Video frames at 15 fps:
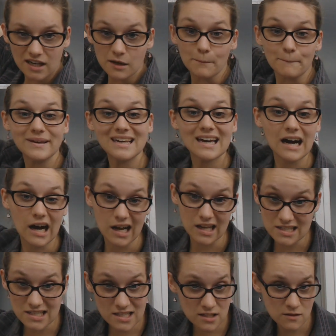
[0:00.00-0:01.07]
meaning,
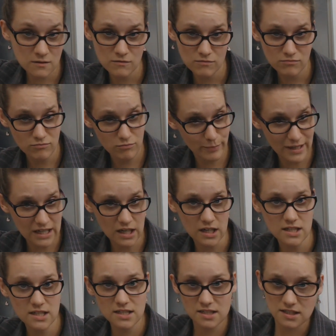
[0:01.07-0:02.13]
because
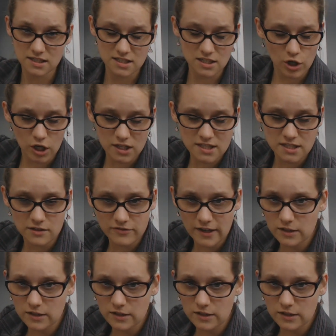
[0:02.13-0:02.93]
is a cause and